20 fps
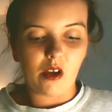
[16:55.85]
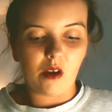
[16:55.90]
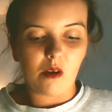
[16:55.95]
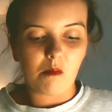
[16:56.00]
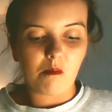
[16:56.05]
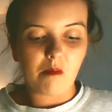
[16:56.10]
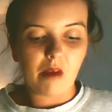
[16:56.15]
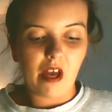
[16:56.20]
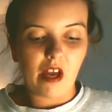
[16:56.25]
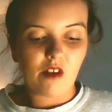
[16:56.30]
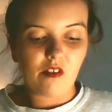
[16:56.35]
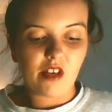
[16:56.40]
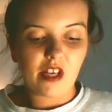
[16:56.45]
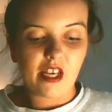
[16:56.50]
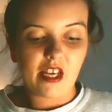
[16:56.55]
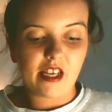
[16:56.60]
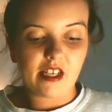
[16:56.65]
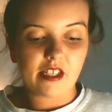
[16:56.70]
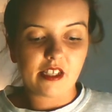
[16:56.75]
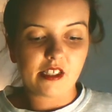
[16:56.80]
Mary
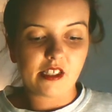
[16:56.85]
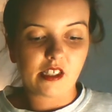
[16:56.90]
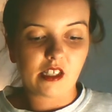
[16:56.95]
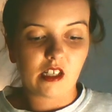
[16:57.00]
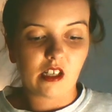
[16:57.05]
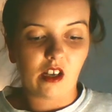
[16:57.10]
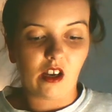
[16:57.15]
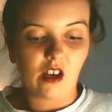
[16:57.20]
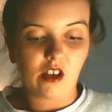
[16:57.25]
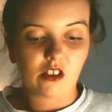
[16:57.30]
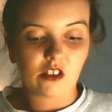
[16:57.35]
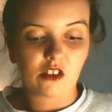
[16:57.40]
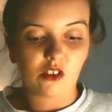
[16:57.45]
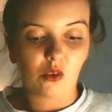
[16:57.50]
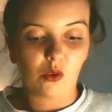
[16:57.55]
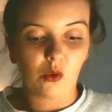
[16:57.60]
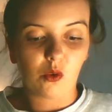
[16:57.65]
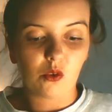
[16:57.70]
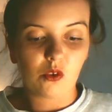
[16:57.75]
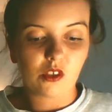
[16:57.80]
Higgins Clark, the
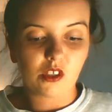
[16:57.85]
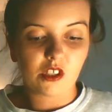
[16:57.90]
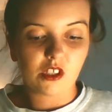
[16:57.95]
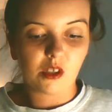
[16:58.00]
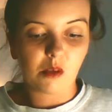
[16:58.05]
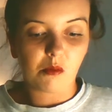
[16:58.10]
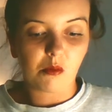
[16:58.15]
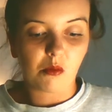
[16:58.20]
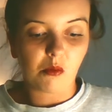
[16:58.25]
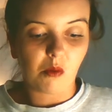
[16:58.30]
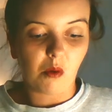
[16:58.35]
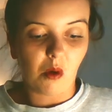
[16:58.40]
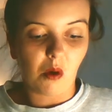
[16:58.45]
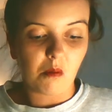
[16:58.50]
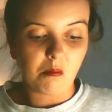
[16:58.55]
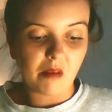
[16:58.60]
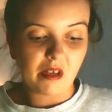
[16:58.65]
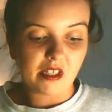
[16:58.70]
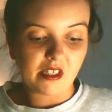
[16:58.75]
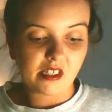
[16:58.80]
haunting #1
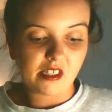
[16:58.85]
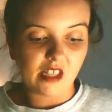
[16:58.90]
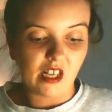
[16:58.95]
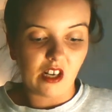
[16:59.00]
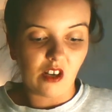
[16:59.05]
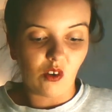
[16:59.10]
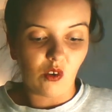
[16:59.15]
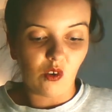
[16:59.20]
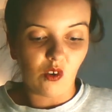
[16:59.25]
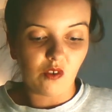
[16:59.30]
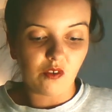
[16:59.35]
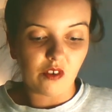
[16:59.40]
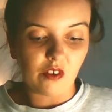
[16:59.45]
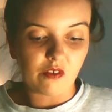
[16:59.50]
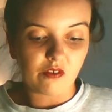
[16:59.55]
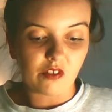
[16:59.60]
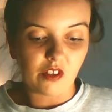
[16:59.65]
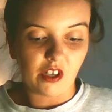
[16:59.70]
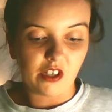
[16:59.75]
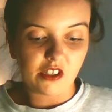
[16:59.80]
bestseller, author of
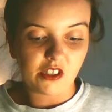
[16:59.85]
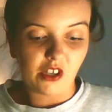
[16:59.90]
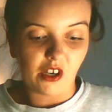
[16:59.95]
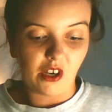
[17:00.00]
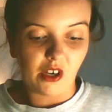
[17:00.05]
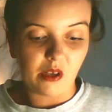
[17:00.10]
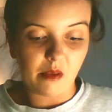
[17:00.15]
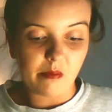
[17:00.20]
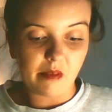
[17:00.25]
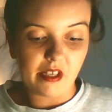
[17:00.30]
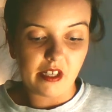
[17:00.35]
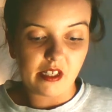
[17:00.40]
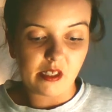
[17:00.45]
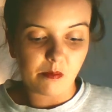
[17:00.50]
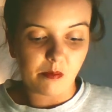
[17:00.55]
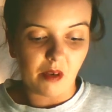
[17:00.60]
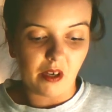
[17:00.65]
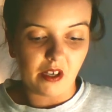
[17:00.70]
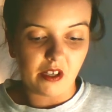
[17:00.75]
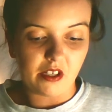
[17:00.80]
Nighttime Is
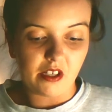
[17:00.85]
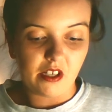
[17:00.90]
My